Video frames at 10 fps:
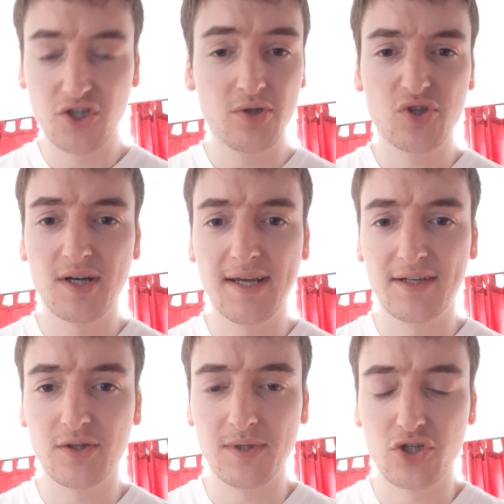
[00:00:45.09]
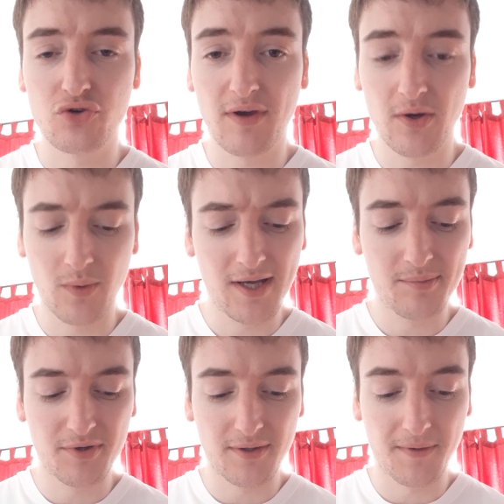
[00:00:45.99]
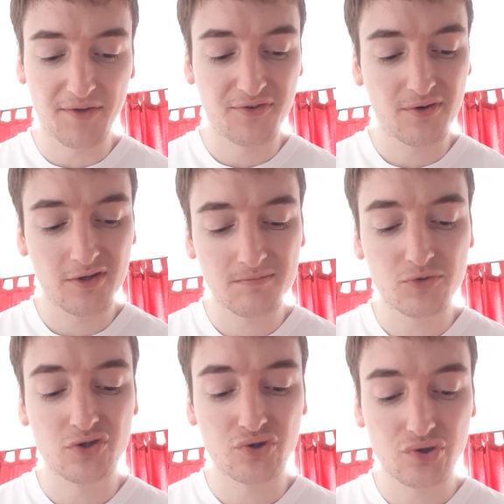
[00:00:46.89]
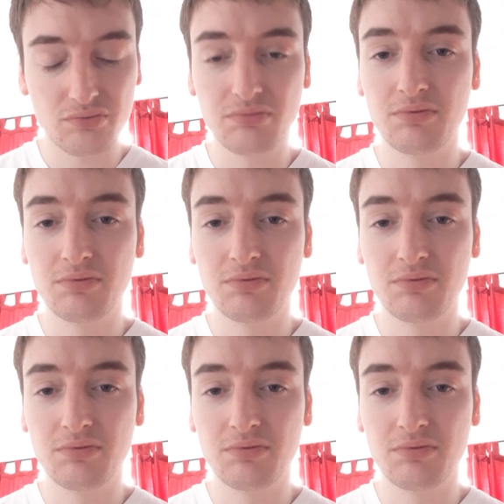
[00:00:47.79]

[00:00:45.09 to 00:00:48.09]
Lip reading: Usually I do it straight away, but I thought just